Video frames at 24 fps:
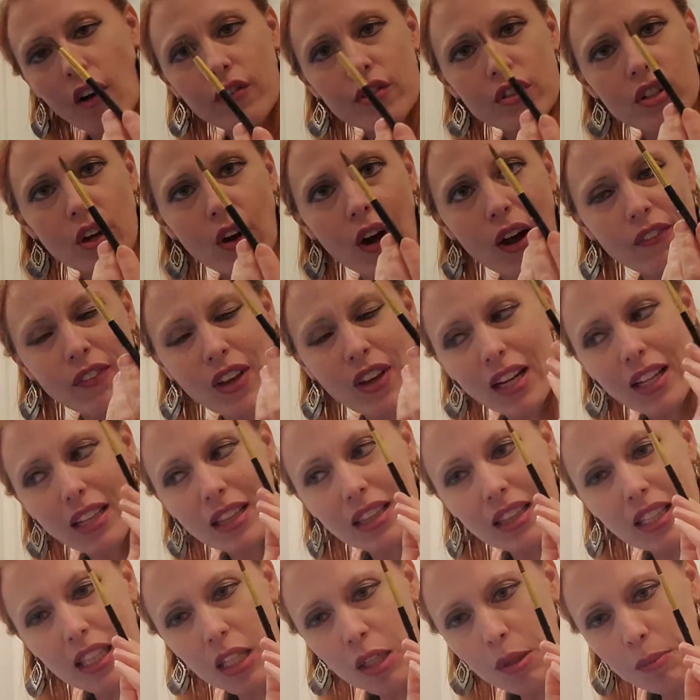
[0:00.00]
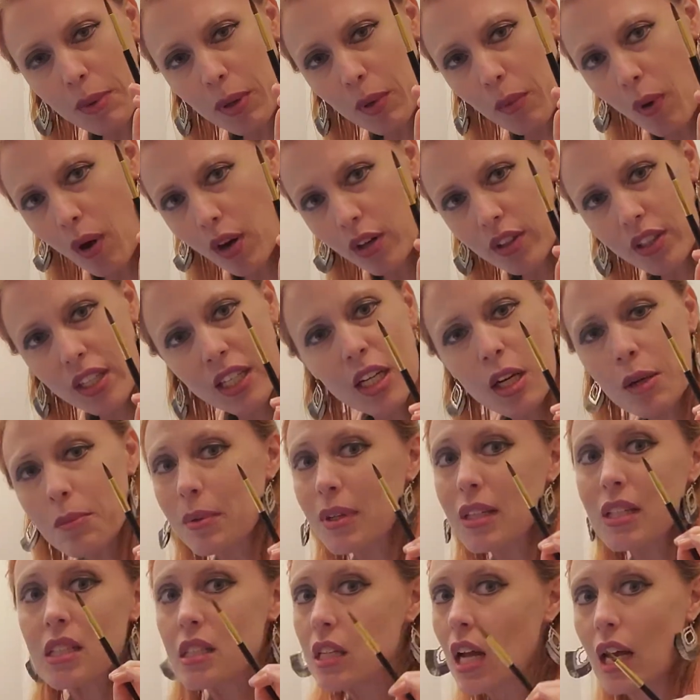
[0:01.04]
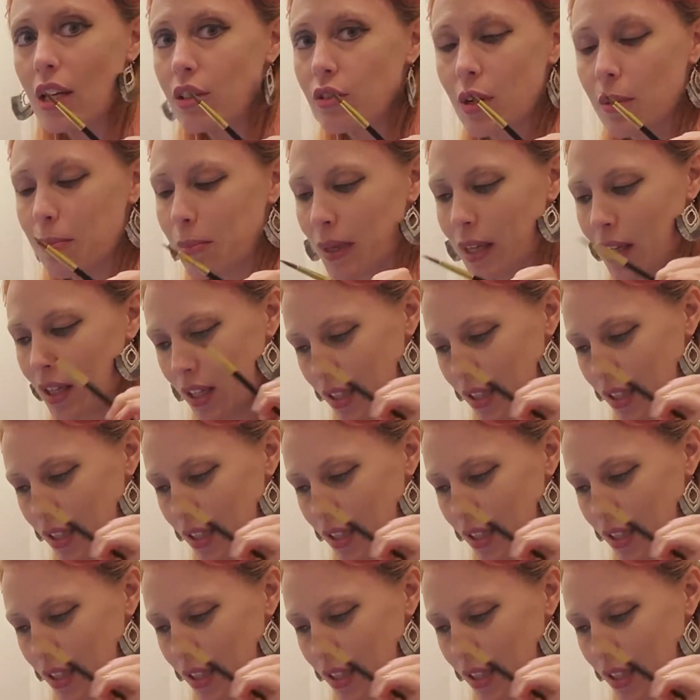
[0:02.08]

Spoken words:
So I've got a little bit of water in here, but it's not drippy.